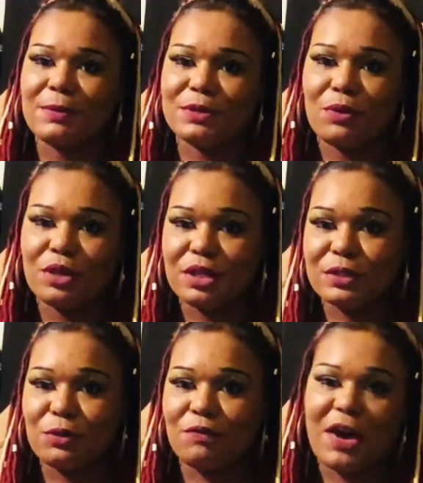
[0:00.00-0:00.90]
they was gonna get
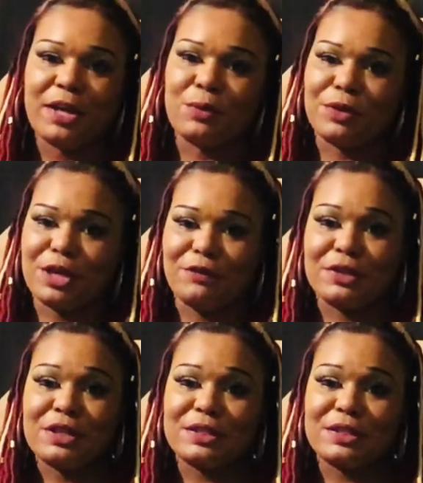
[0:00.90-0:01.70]
into a fight or whatever.